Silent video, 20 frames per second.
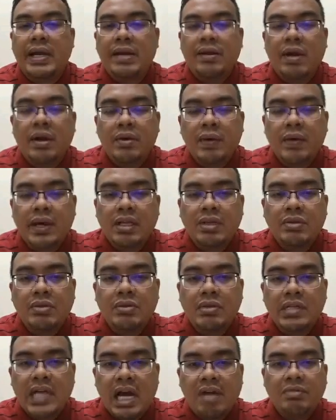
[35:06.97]
When you're going
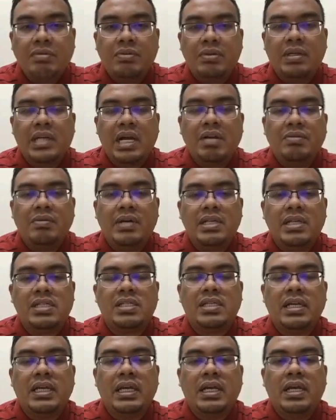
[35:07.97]
to
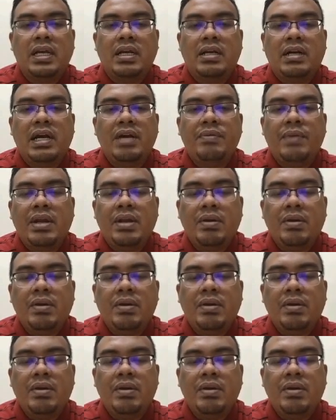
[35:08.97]
downwards, right?